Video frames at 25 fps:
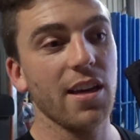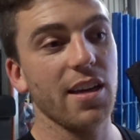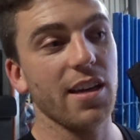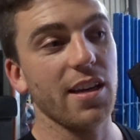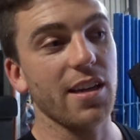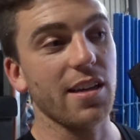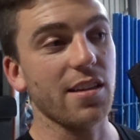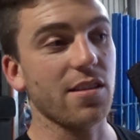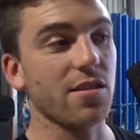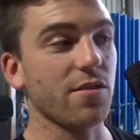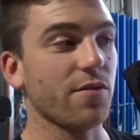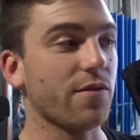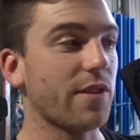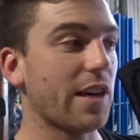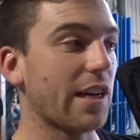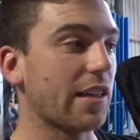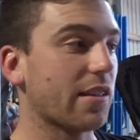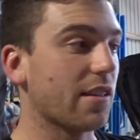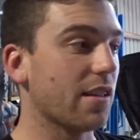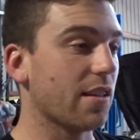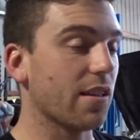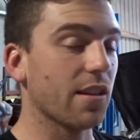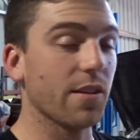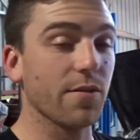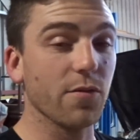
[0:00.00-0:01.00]
is the fact
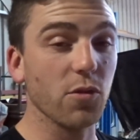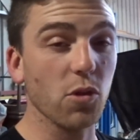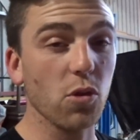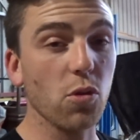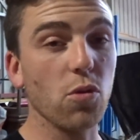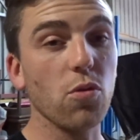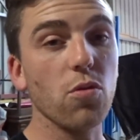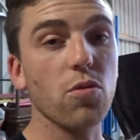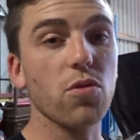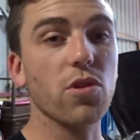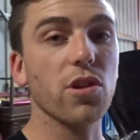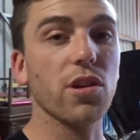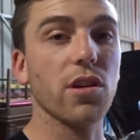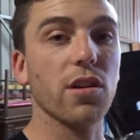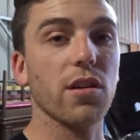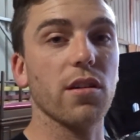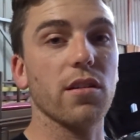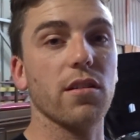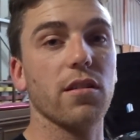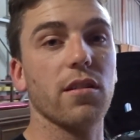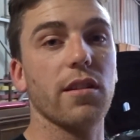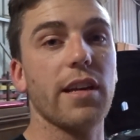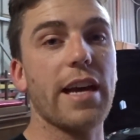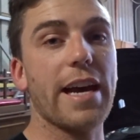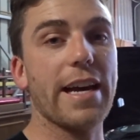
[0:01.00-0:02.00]
that they've all
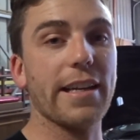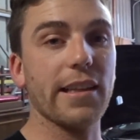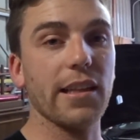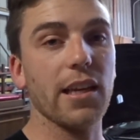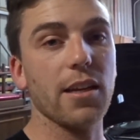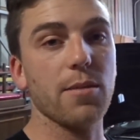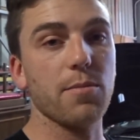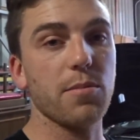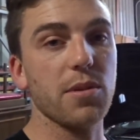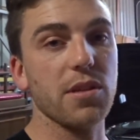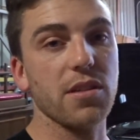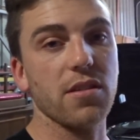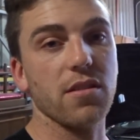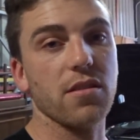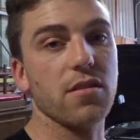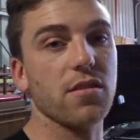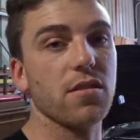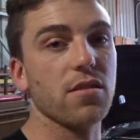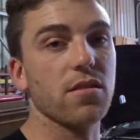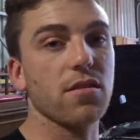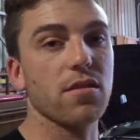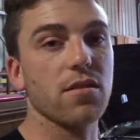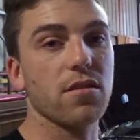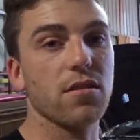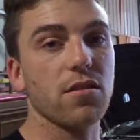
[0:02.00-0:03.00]
got Adelaide
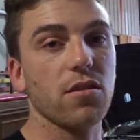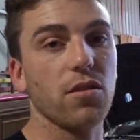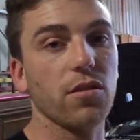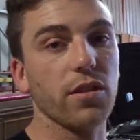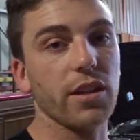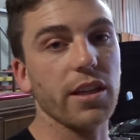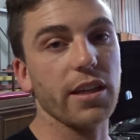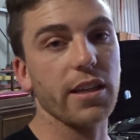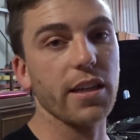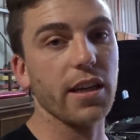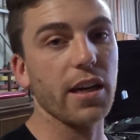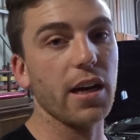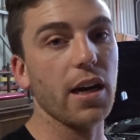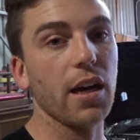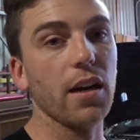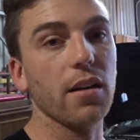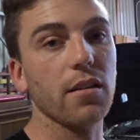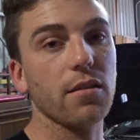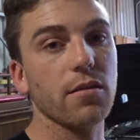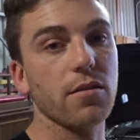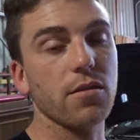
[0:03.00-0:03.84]
businesses on their car.